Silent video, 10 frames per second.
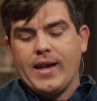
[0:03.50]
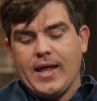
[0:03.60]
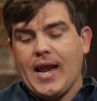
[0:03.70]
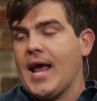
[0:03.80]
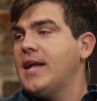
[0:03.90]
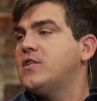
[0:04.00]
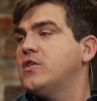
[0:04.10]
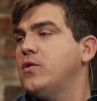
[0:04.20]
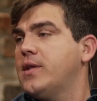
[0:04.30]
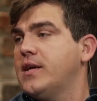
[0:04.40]
and, and I hate to
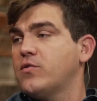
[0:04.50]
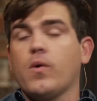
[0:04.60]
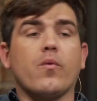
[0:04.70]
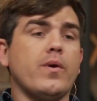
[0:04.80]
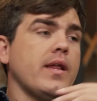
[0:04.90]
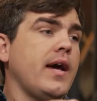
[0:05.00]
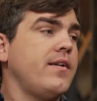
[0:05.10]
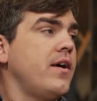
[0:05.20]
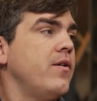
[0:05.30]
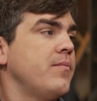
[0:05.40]
do this. Well, really, I
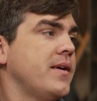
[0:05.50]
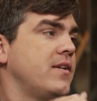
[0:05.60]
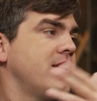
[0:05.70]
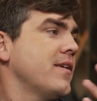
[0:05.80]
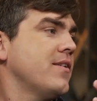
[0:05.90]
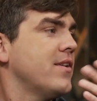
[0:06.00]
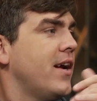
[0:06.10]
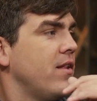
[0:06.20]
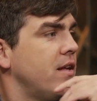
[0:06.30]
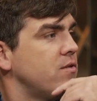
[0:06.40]
don't, because I could
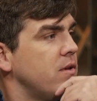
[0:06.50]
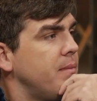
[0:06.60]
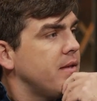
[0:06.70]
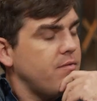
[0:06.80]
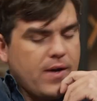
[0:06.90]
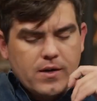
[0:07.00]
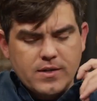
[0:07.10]
care less about the